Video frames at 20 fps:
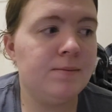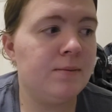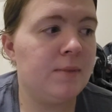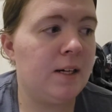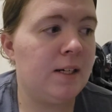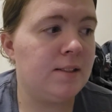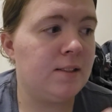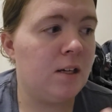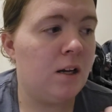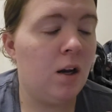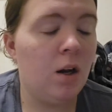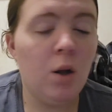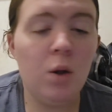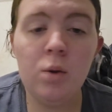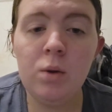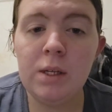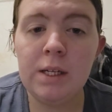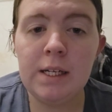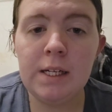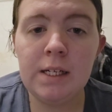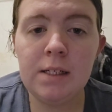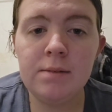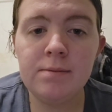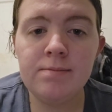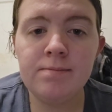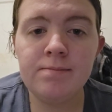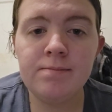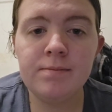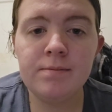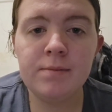has a hole in it
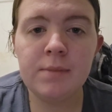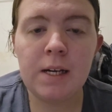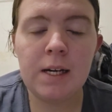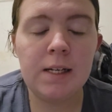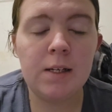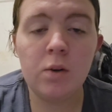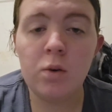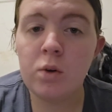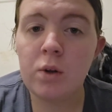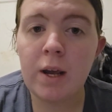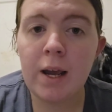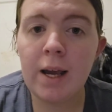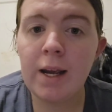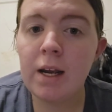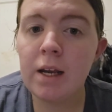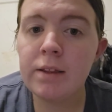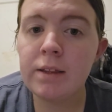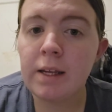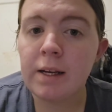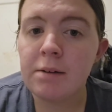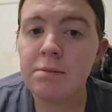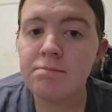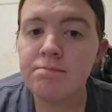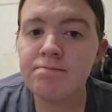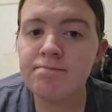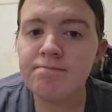and don't know how it got there.